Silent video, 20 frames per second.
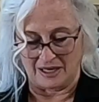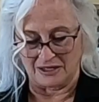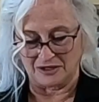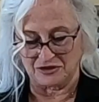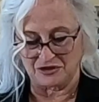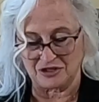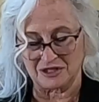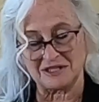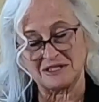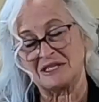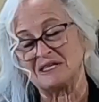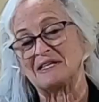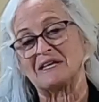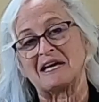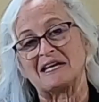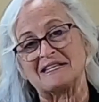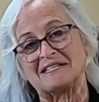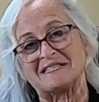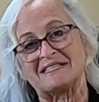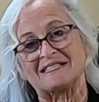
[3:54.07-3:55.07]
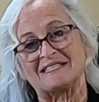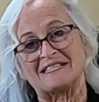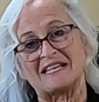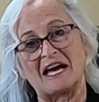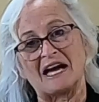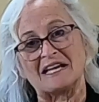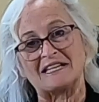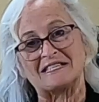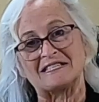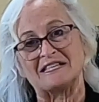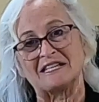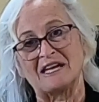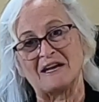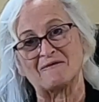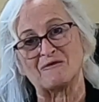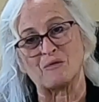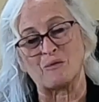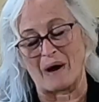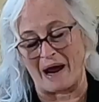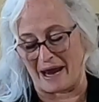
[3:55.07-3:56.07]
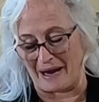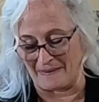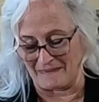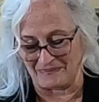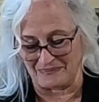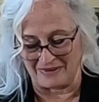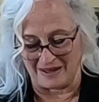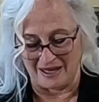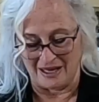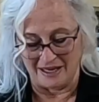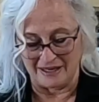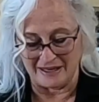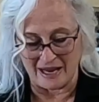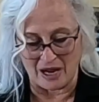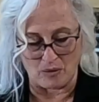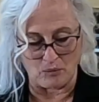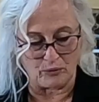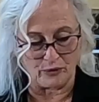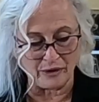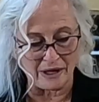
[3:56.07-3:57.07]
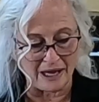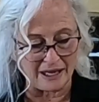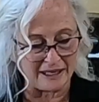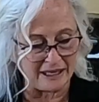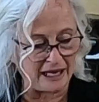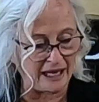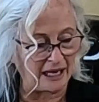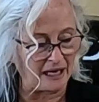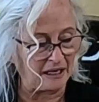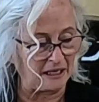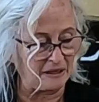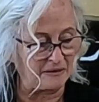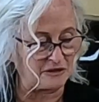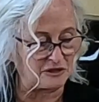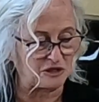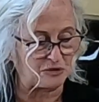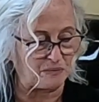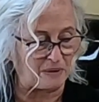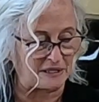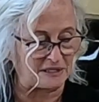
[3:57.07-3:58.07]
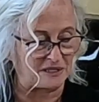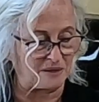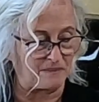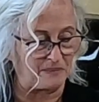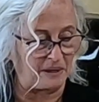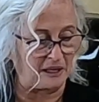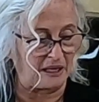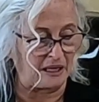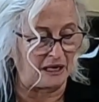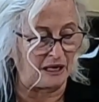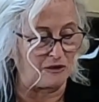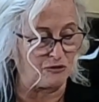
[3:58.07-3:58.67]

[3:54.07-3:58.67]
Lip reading: Just a nice size to give away. Now we're not canning this recipe.